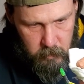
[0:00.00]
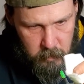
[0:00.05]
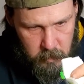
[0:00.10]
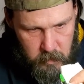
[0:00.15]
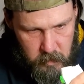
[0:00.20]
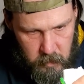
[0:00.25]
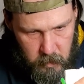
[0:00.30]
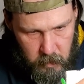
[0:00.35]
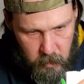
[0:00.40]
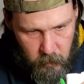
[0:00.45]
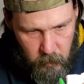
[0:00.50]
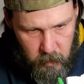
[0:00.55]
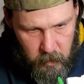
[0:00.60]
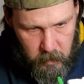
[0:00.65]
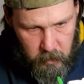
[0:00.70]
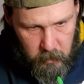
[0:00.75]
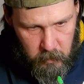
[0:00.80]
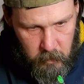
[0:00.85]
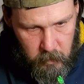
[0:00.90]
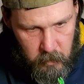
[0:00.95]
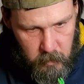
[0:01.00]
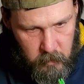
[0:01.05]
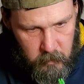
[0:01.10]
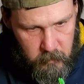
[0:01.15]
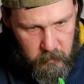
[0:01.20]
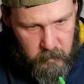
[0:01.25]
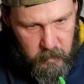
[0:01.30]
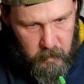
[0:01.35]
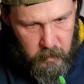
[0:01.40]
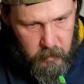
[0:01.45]
So that way
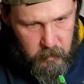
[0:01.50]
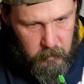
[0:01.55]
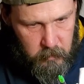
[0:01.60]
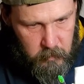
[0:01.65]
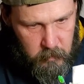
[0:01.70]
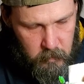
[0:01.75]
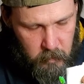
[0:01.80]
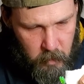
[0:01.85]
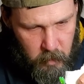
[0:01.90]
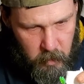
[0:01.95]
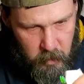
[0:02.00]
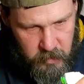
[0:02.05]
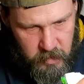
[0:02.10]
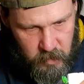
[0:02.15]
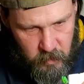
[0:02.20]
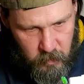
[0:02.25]
that also